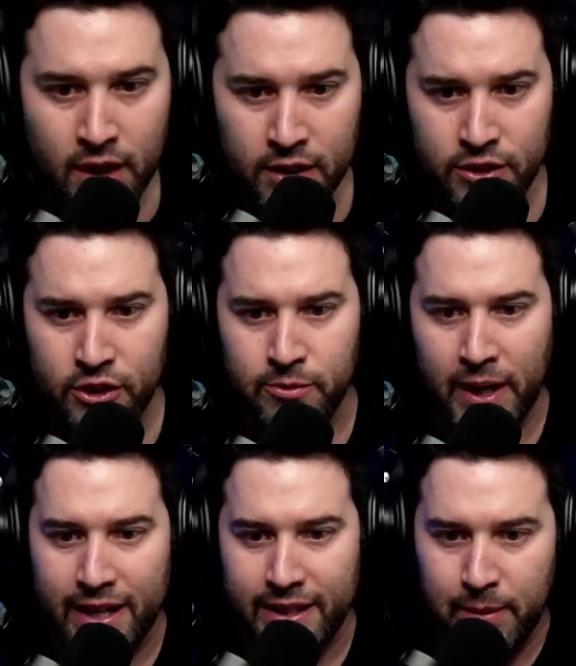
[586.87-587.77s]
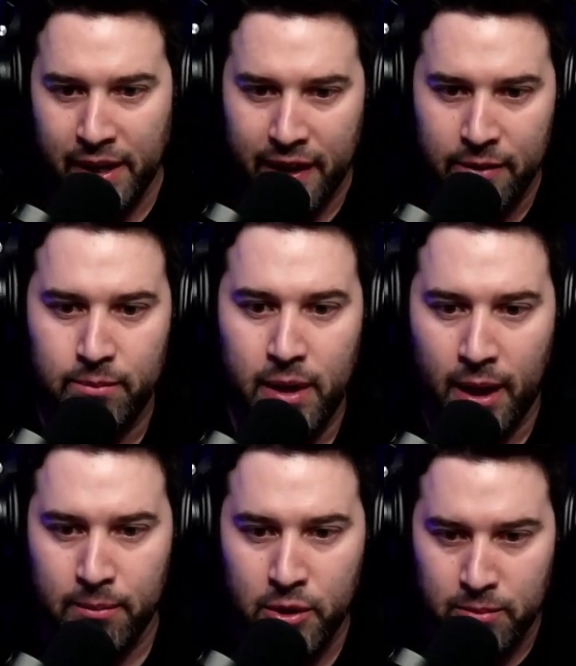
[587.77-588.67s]
Excuse me, I had to be on that
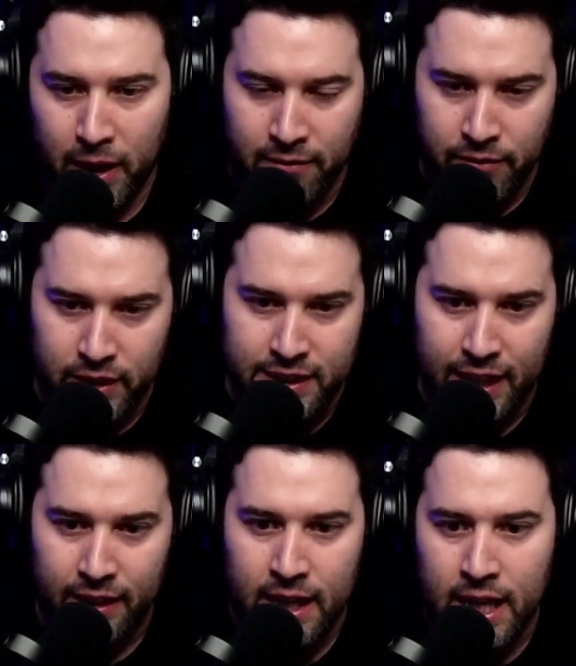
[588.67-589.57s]
mute button for a second.